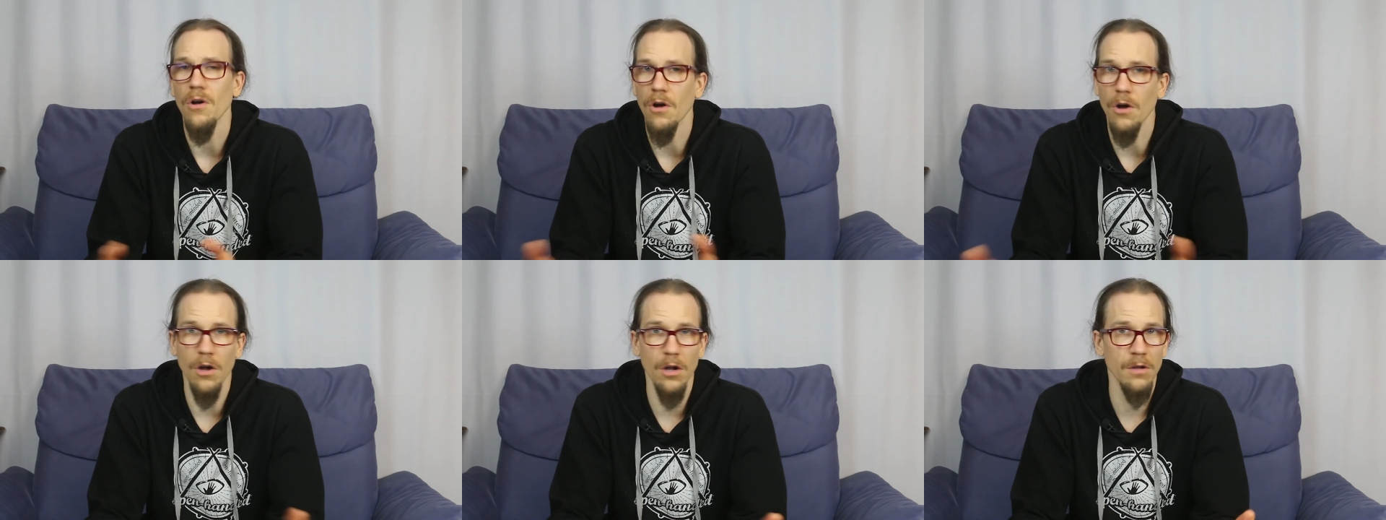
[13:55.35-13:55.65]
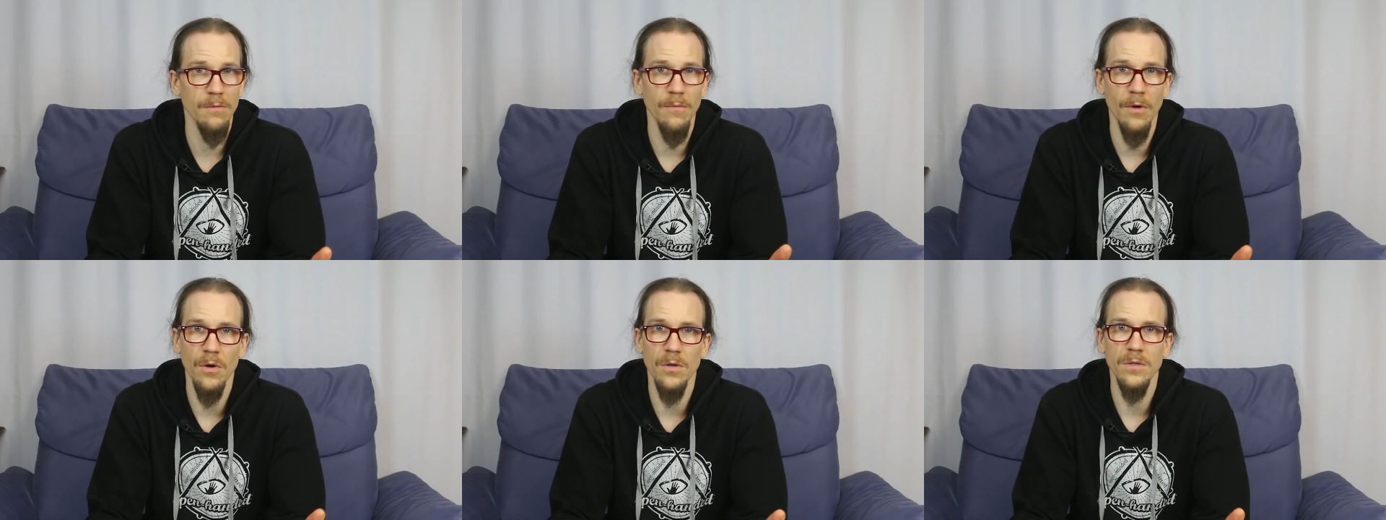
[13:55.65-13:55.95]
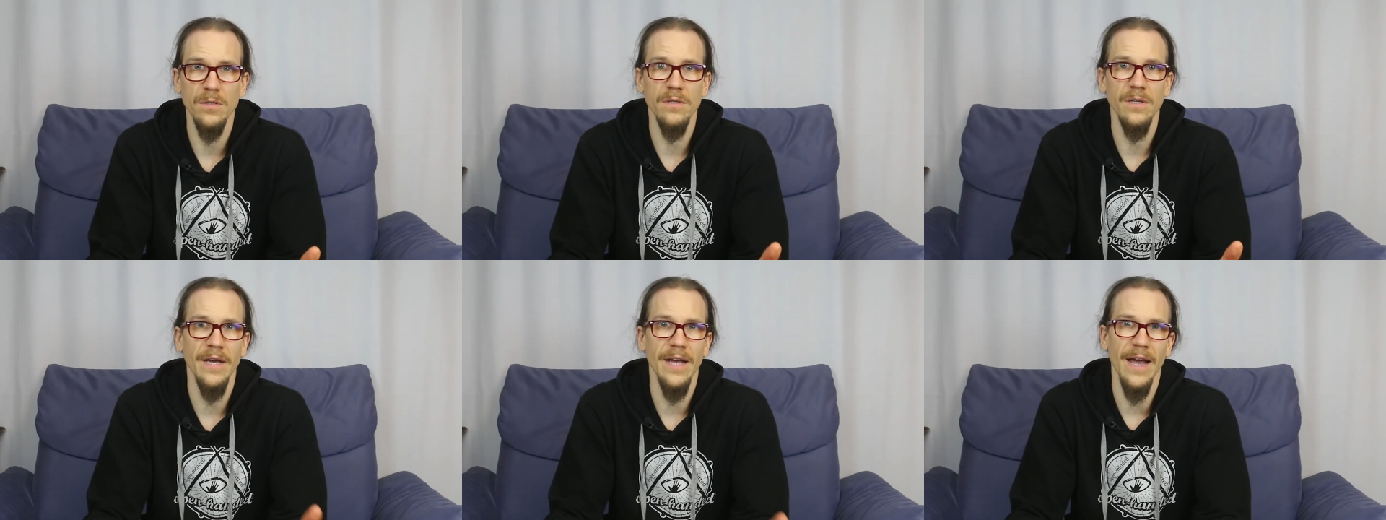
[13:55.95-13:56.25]

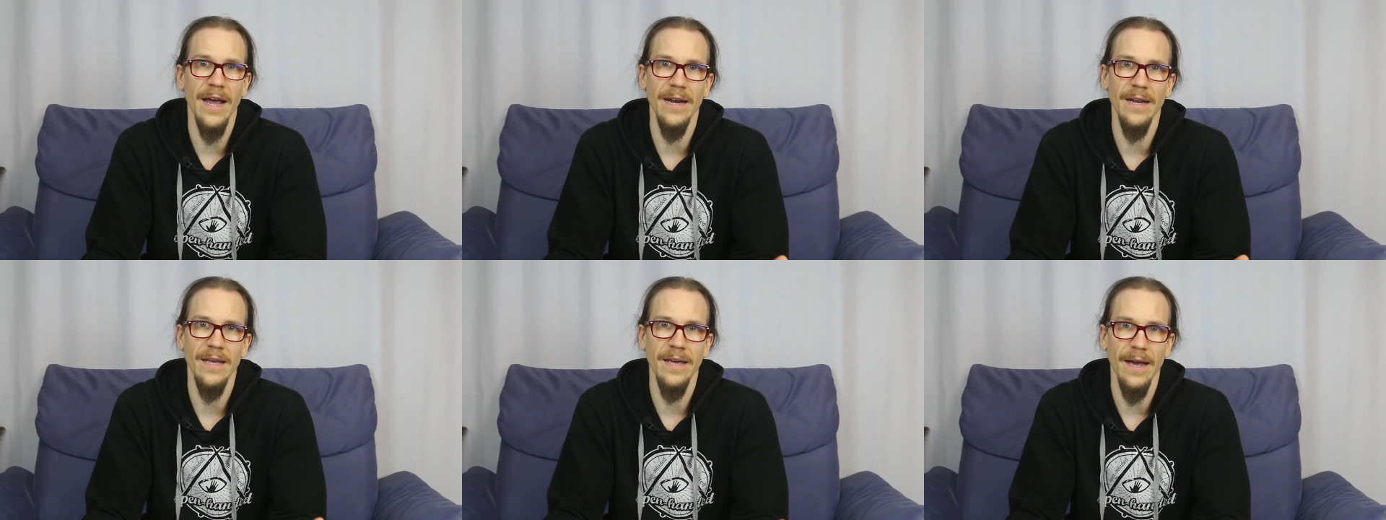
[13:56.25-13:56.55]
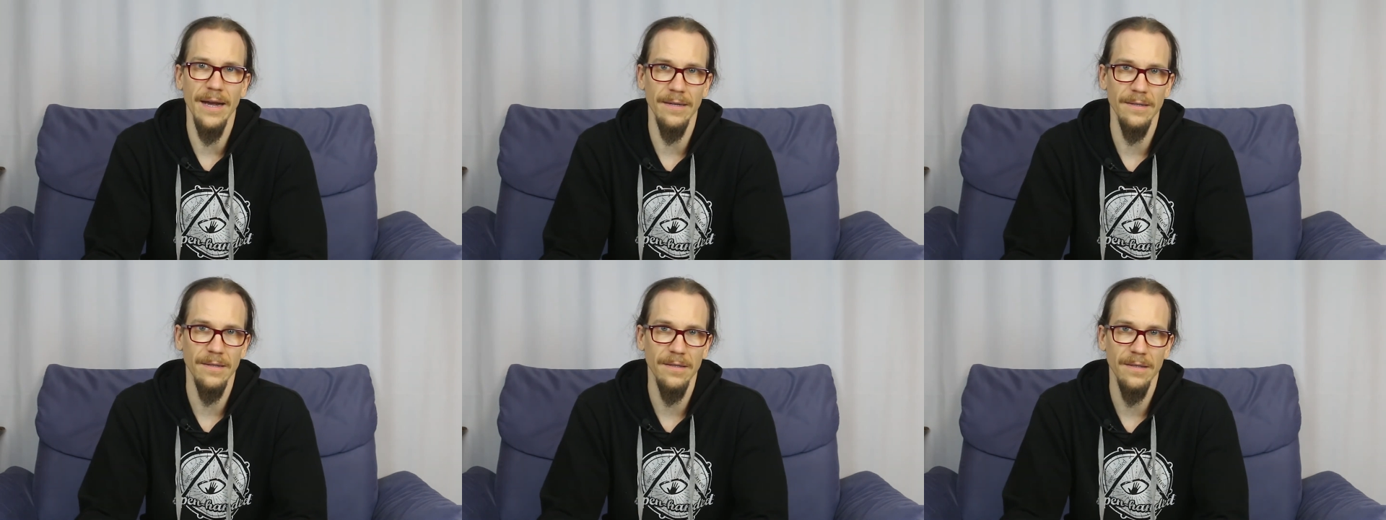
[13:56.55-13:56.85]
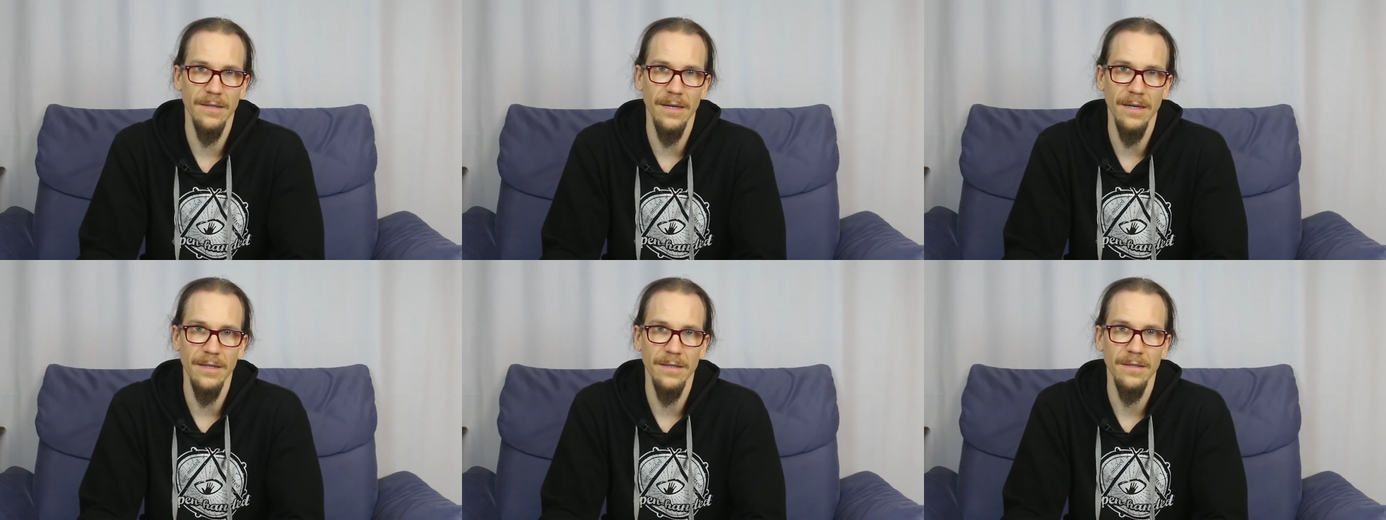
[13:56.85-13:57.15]
almost any
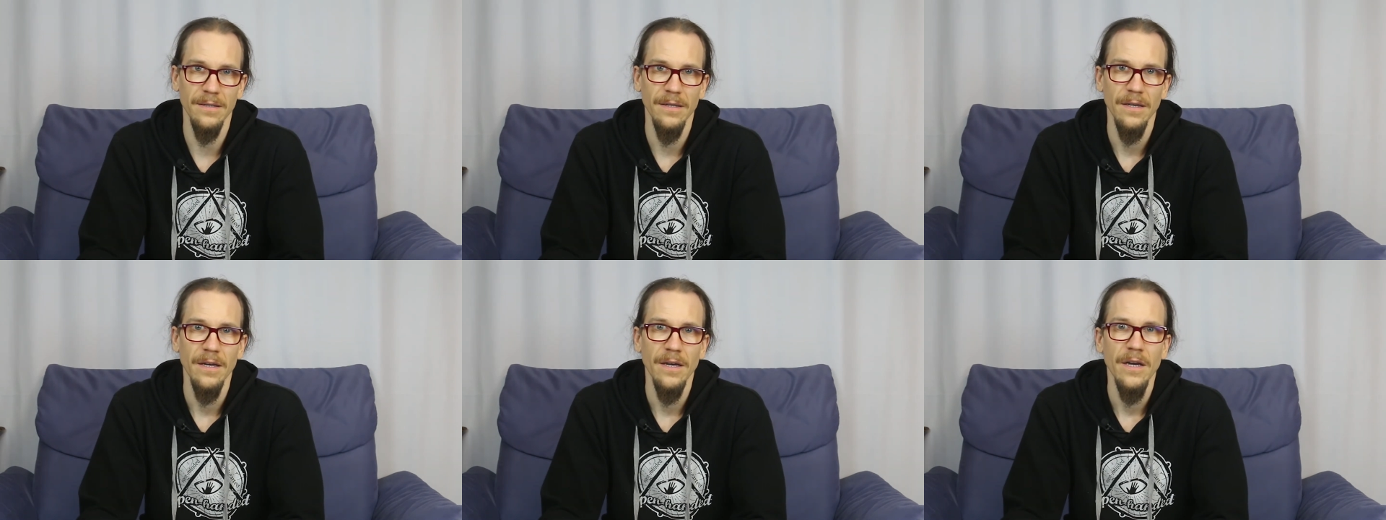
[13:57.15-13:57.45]
exercise.